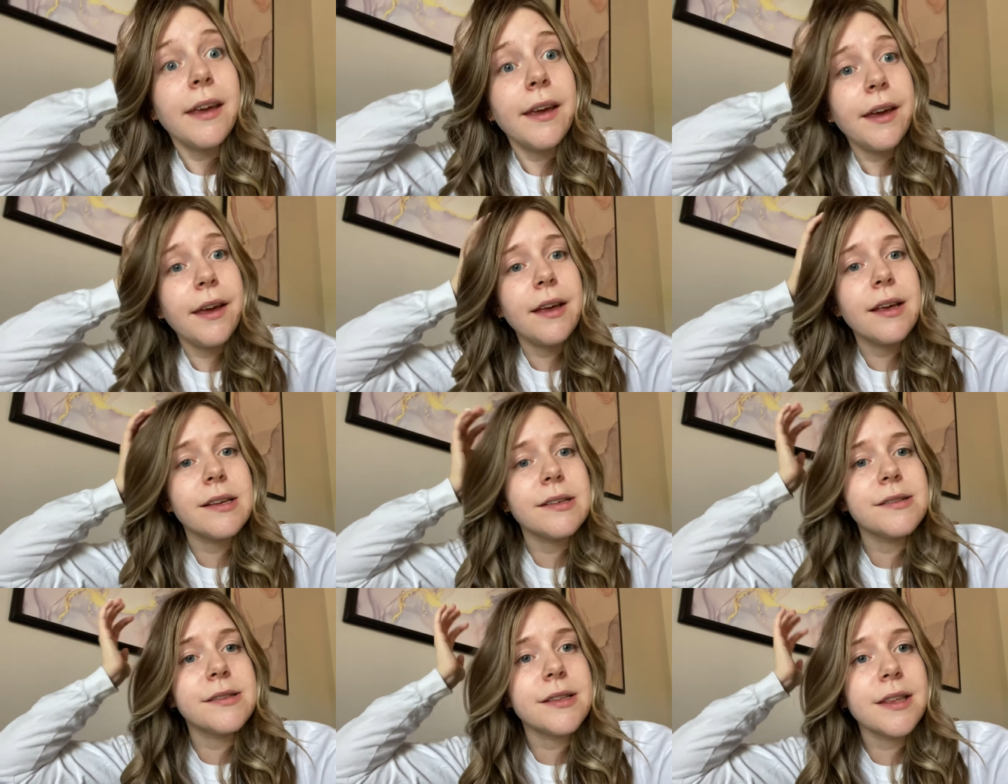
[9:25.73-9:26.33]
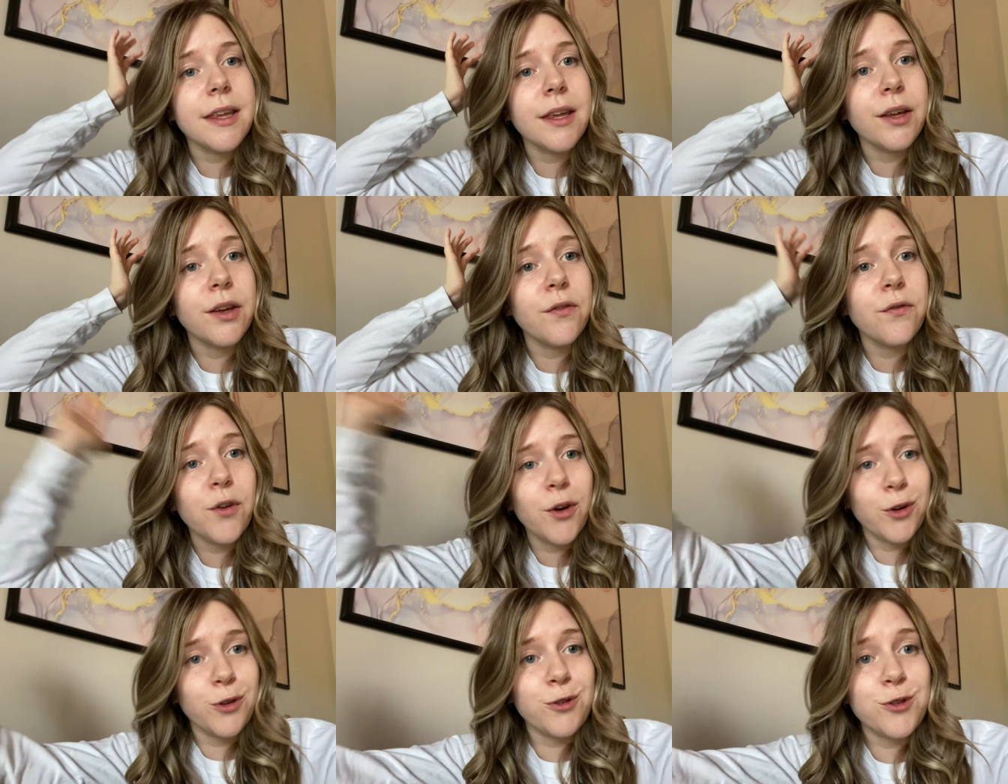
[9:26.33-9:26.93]
is the
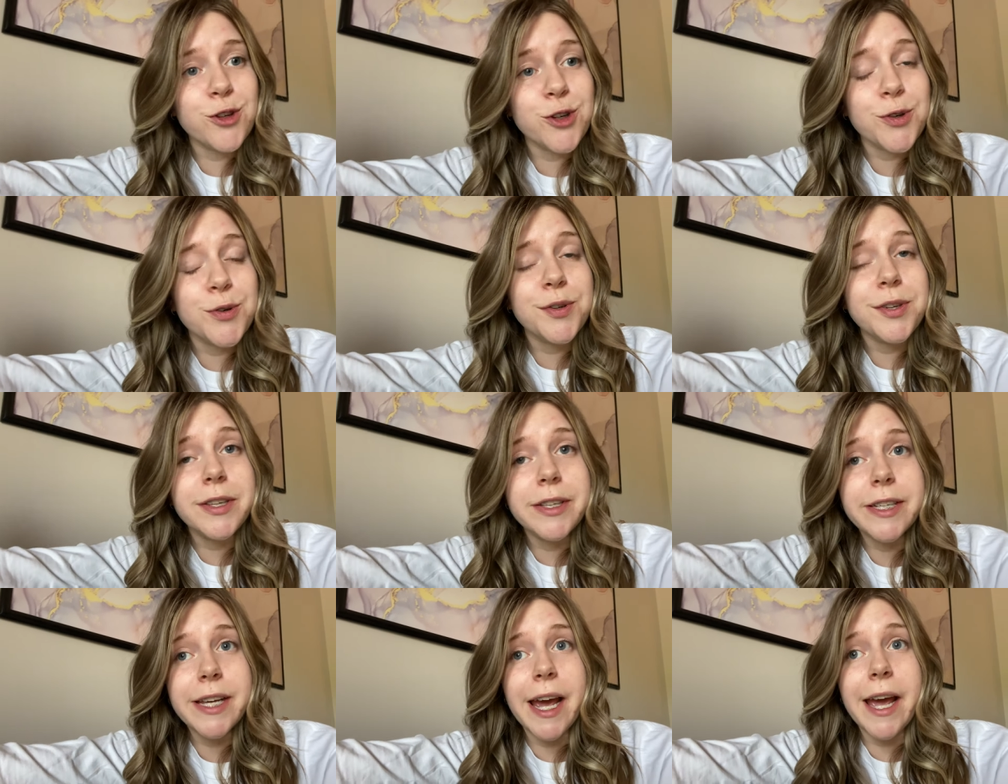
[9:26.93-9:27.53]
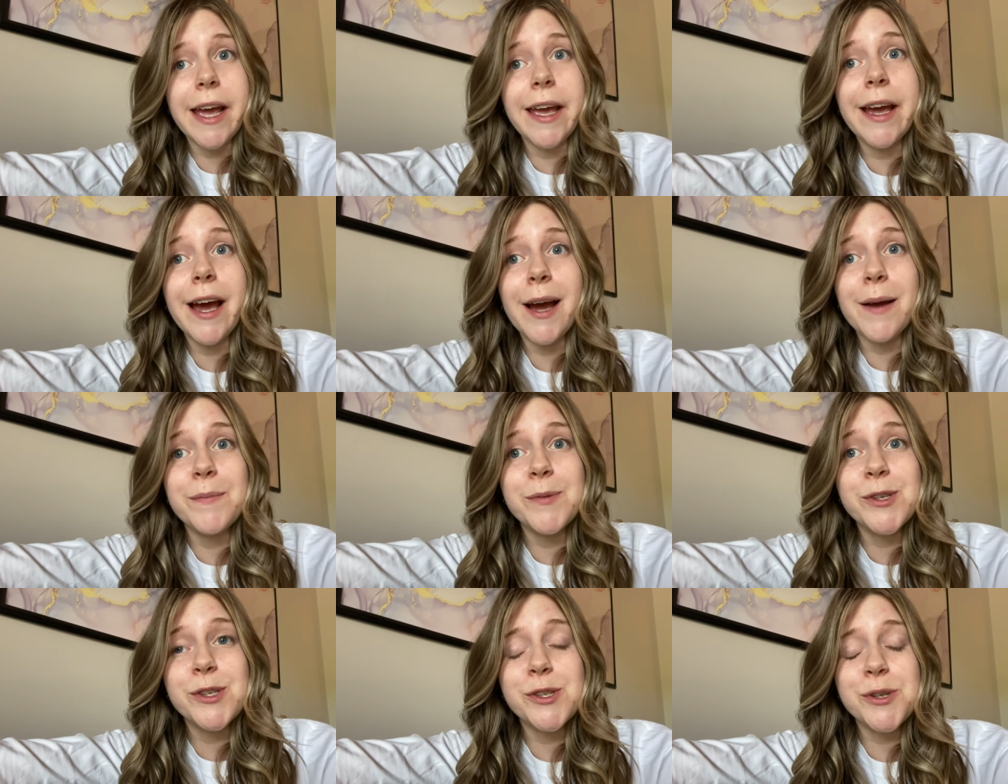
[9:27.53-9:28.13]
photo shoot day.
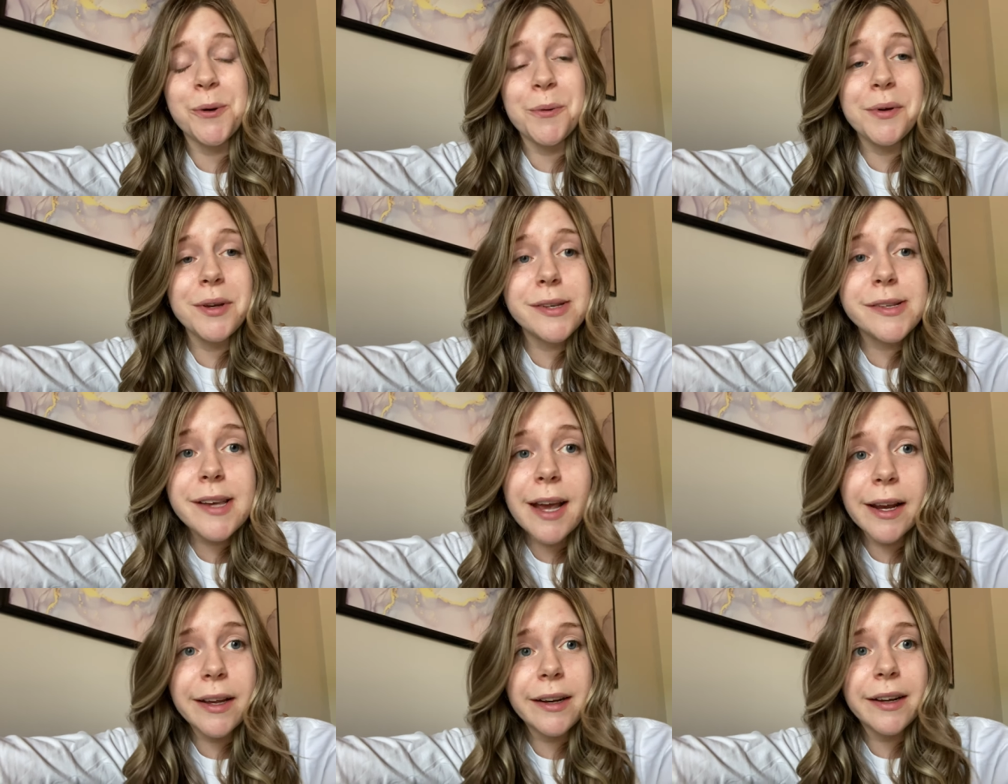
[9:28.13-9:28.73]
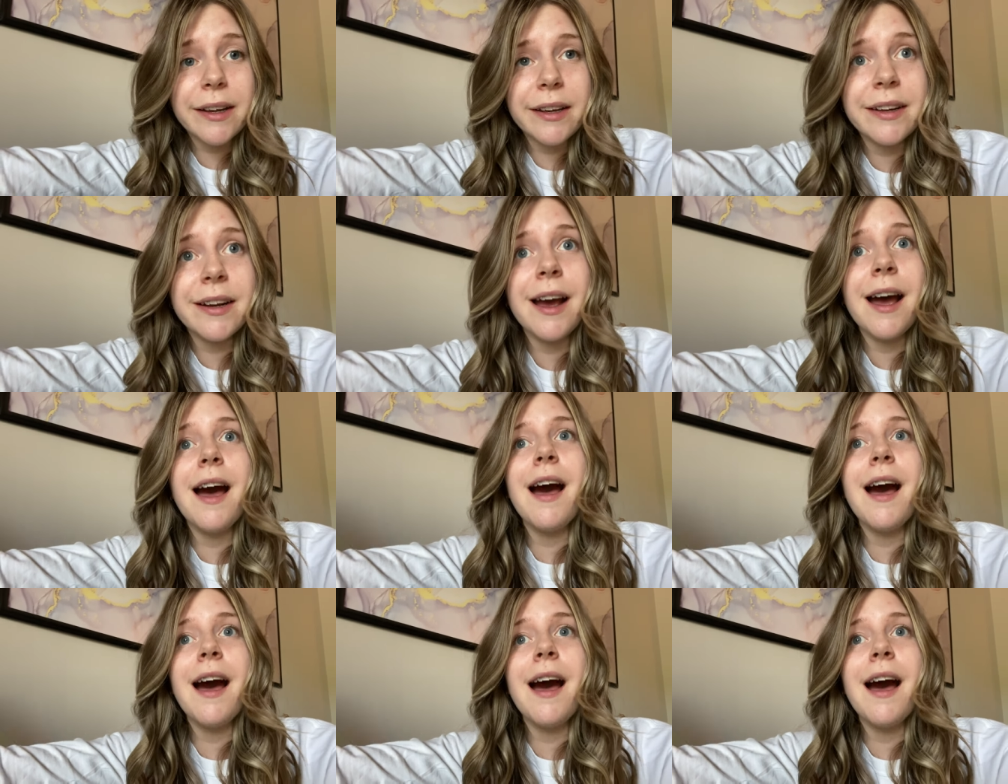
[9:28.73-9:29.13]
I'm so excited.